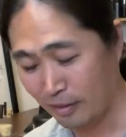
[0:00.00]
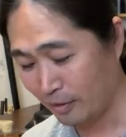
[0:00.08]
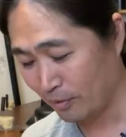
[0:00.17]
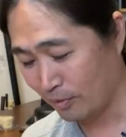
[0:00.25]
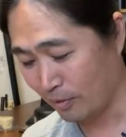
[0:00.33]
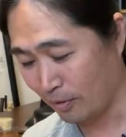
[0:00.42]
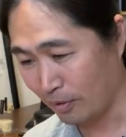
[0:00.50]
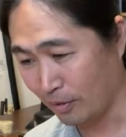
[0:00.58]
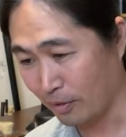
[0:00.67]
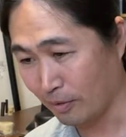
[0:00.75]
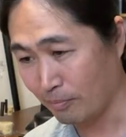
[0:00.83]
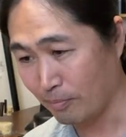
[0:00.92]

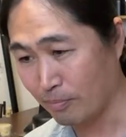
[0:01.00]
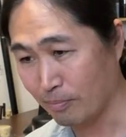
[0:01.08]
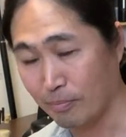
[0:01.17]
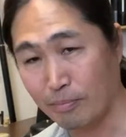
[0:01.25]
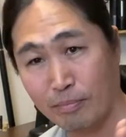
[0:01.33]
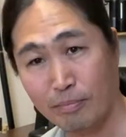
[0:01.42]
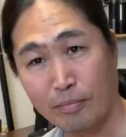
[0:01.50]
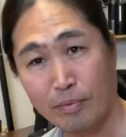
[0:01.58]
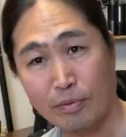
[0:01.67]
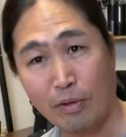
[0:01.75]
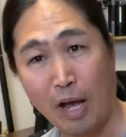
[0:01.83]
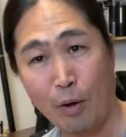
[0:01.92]
So,
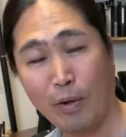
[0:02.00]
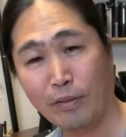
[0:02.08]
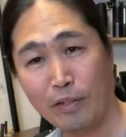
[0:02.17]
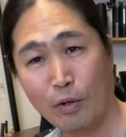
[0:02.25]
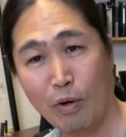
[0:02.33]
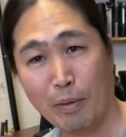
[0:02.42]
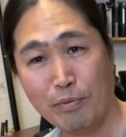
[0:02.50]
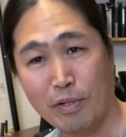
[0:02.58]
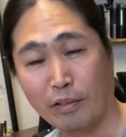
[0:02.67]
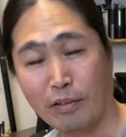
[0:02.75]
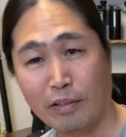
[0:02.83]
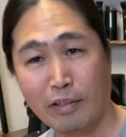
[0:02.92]
so I went their
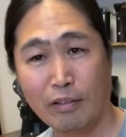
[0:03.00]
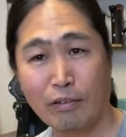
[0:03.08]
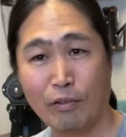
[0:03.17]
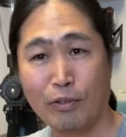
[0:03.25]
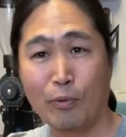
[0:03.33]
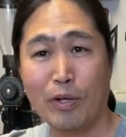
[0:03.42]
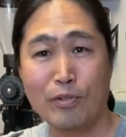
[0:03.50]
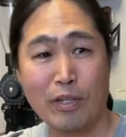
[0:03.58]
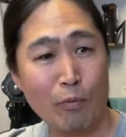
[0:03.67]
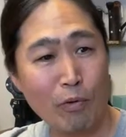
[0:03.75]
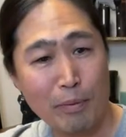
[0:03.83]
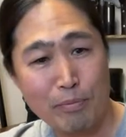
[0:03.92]
website, the Kinto USA
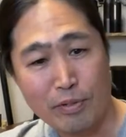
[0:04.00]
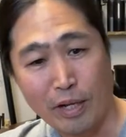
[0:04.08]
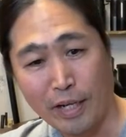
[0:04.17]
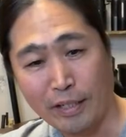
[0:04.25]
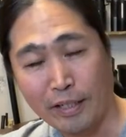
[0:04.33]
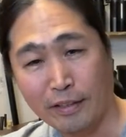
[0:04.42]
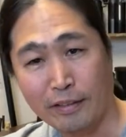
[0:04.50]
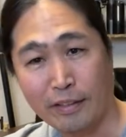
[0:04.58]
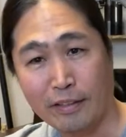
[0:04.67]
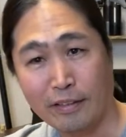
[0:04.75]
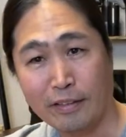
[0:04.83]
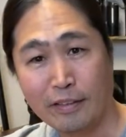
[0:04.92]
website, and
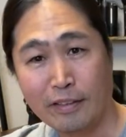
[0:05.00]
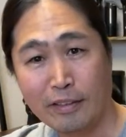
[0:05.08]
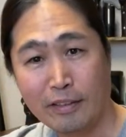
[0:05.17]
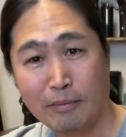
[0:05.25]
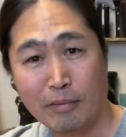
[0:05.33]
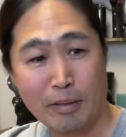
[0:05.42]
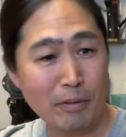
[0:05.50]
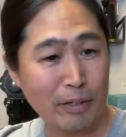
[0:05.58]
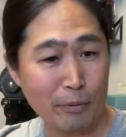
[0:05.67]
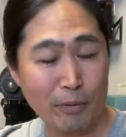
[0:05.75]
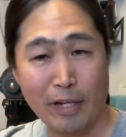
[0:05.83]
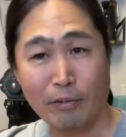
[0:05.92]
uh, my buddy
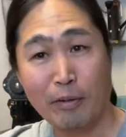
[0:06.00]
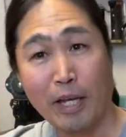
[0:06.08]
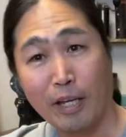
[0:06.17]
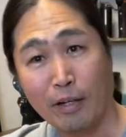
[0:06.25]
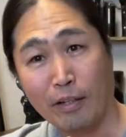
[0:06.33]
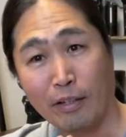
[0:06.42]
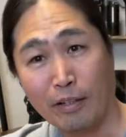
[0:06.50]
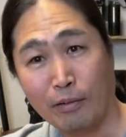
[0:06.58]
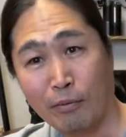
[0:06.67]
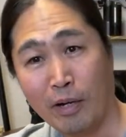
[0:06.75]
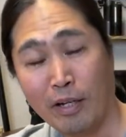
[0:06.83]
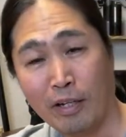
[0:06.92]
Ryan, said, hey,
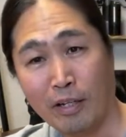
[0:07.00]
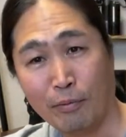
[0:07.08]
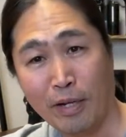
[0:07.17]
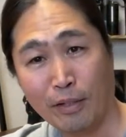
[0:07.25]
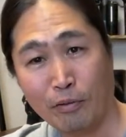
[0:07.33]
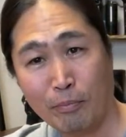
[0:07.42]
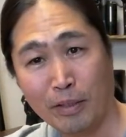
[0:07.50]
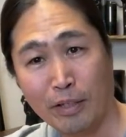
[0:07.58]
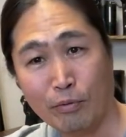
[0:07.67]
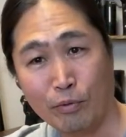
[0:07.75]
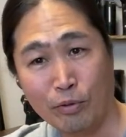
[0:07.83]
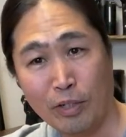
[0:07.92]
uh, Ryan told me
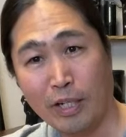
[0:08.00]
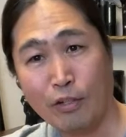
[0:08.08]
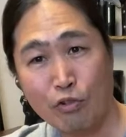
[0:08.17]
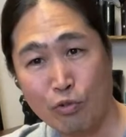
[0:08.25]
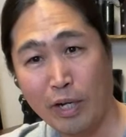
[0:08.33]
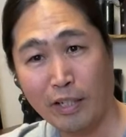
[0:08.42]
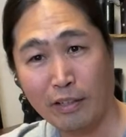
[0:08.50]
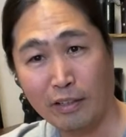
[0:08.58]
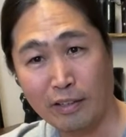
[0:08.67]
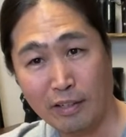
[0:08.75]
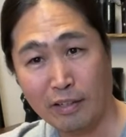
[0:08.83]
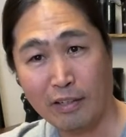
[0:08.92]
that you gotta try that
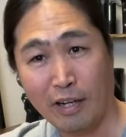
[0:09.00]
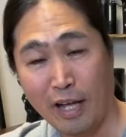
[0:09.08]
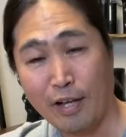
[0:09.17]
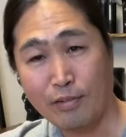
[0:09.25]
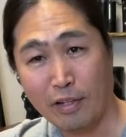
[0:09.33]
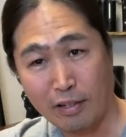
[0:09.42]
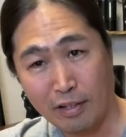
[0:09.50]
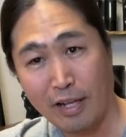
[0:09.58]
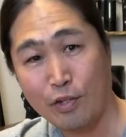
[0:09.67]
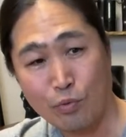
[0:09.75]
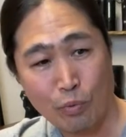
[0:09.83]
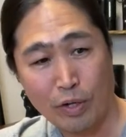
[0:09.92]
their glass, their
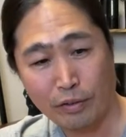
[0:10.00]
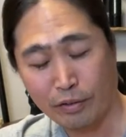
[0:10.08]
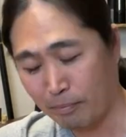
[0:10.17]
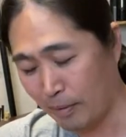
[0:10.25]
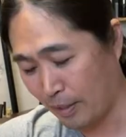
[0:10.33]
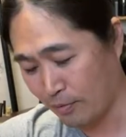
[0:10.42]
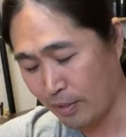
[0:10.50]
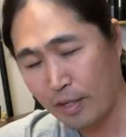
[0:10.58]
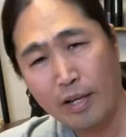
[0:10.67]
glassware, their base.